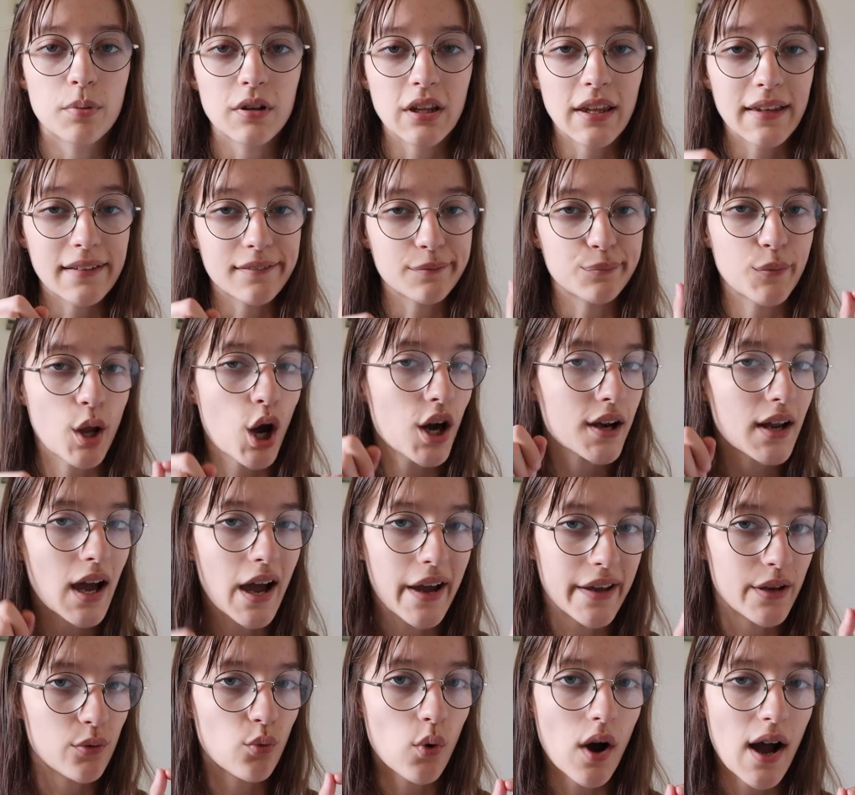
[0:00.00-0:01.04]
but like not
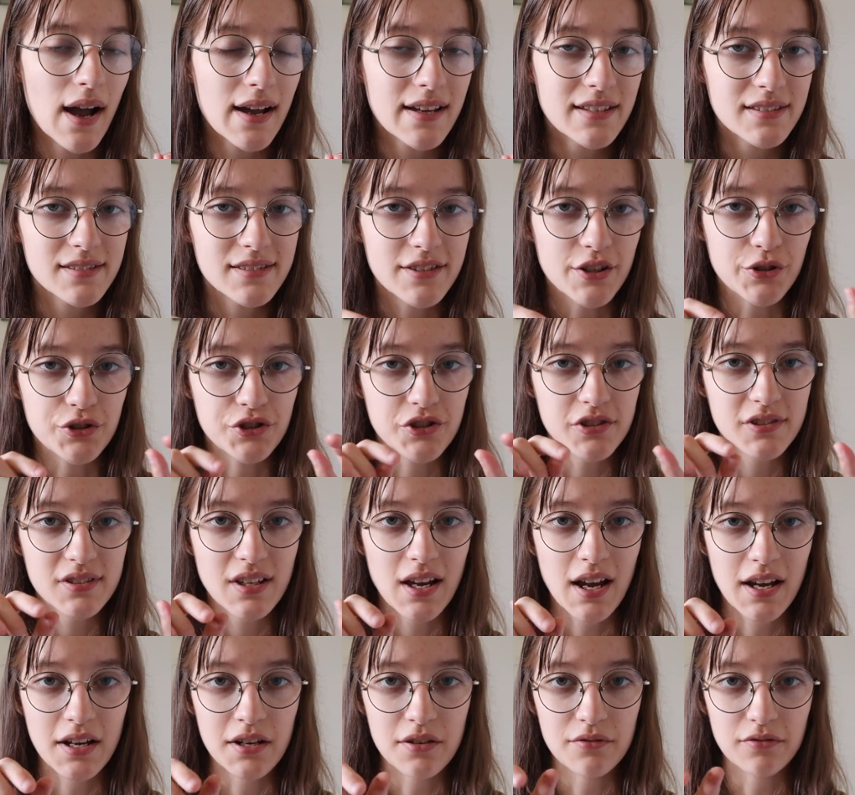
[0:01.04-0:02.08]
height-wise, they're just
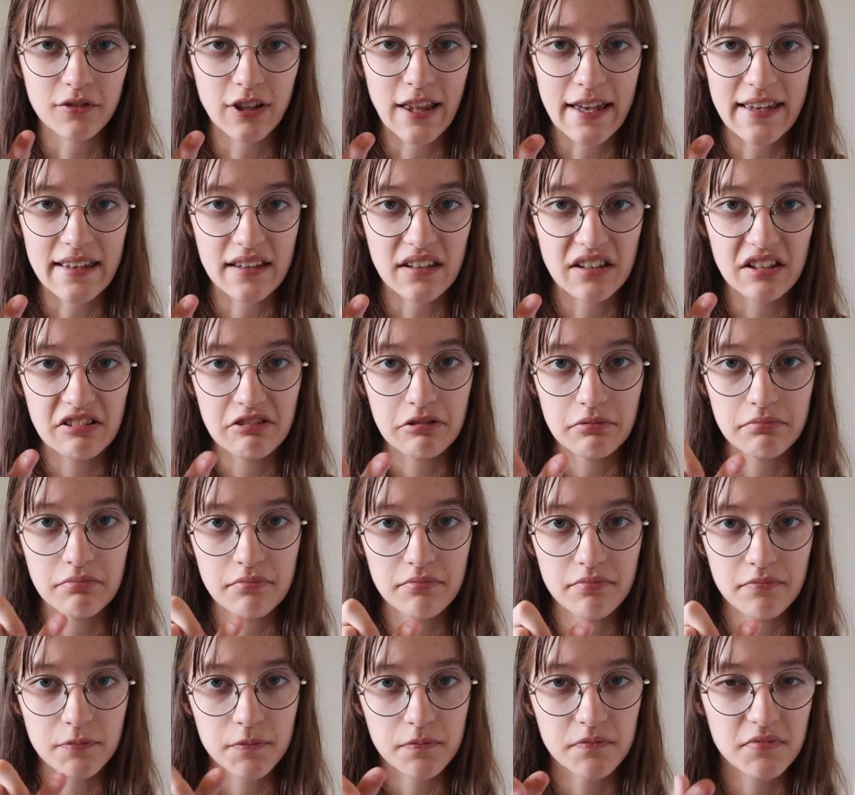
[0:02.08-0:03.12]
kind of like
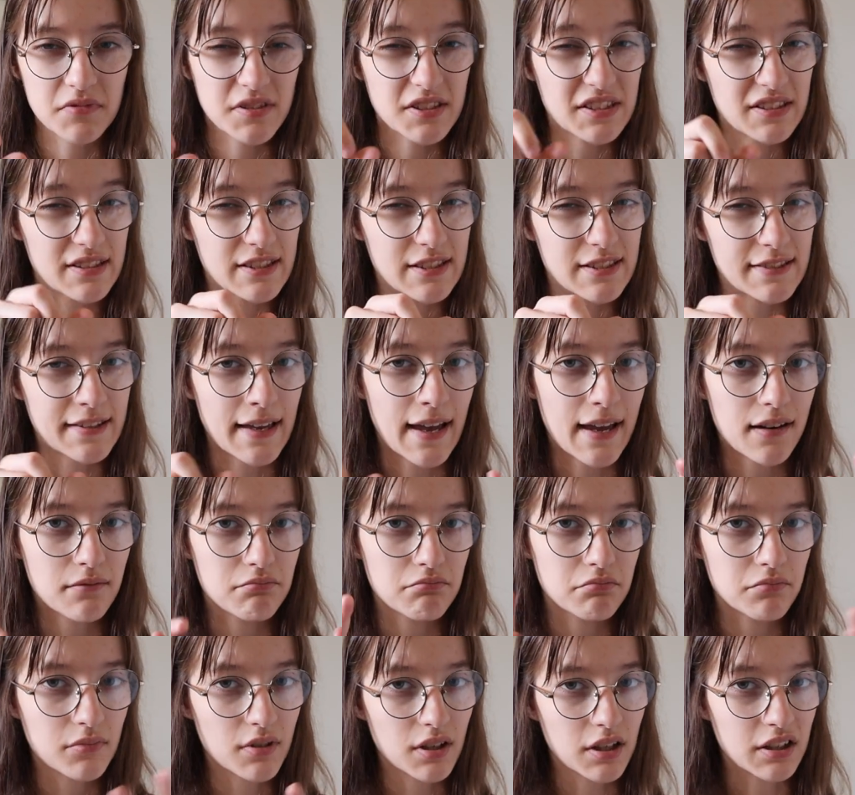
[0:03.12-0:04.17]
set
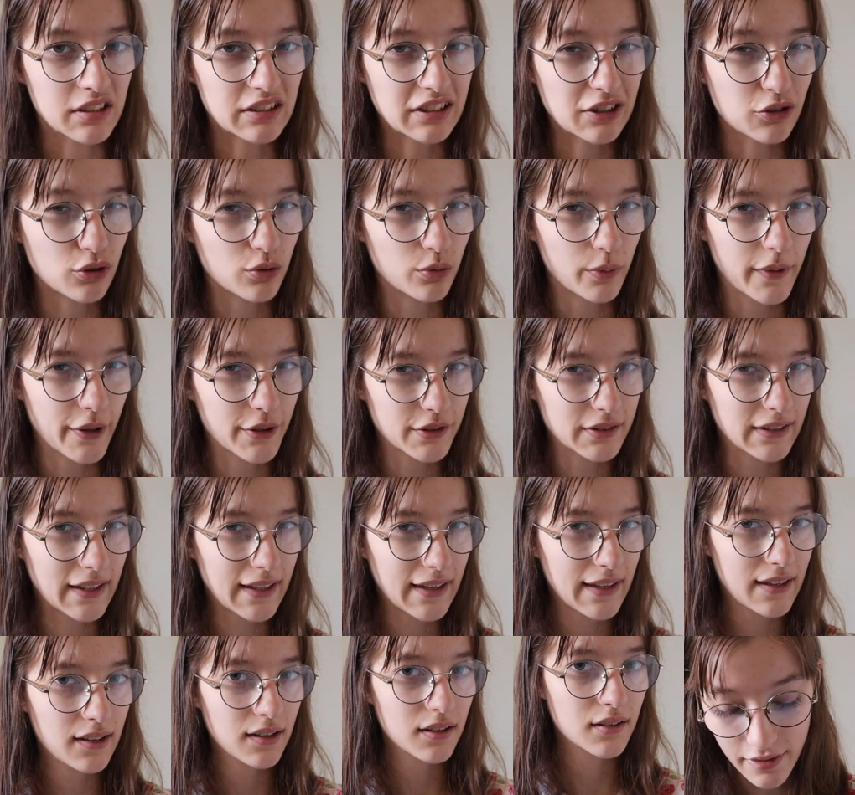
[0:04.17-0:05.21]
a little
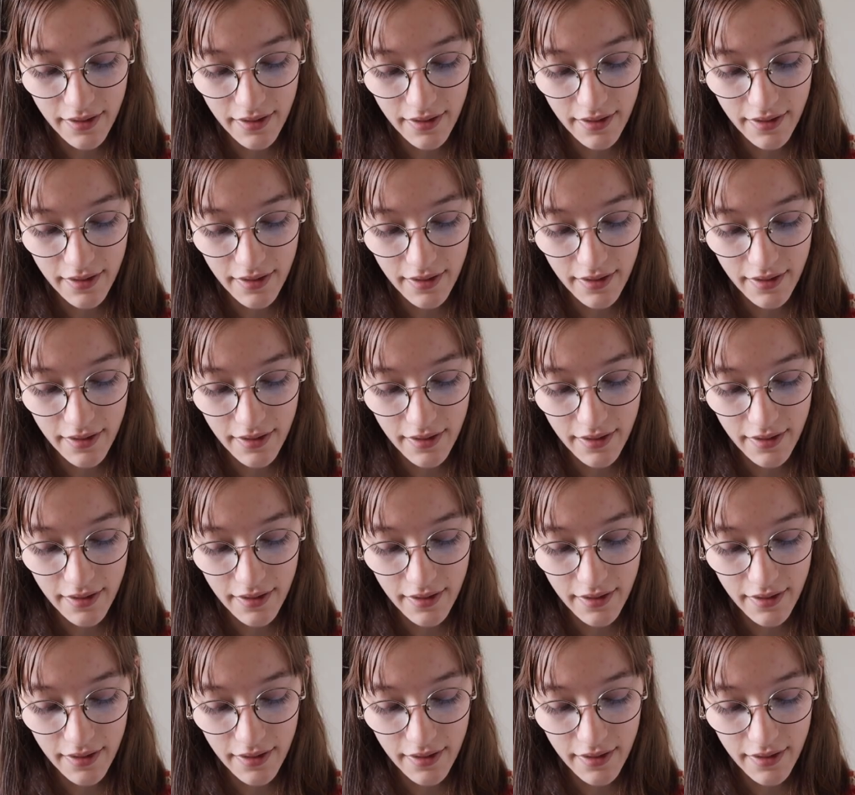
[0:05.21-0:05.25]
weirdly.